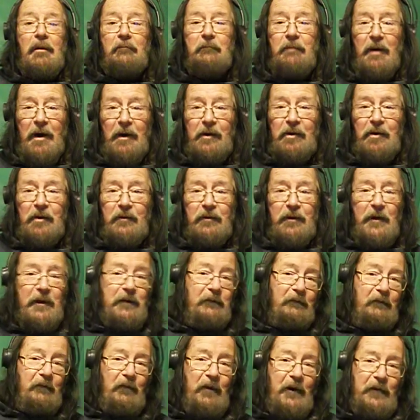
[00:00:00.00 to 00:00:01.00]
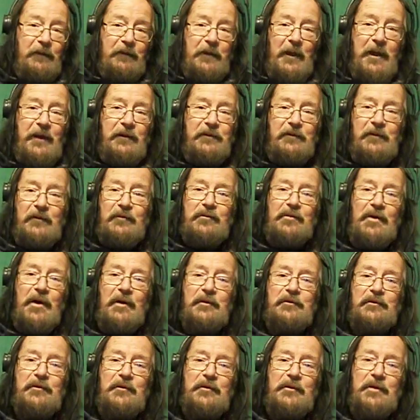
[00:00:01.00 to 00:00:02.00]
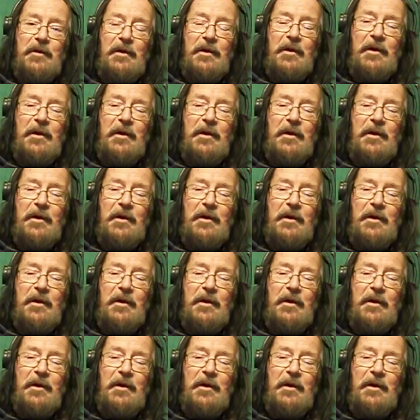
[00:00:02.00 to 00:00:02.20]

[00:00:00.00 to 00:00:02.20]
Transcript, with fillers: better than what they suggested.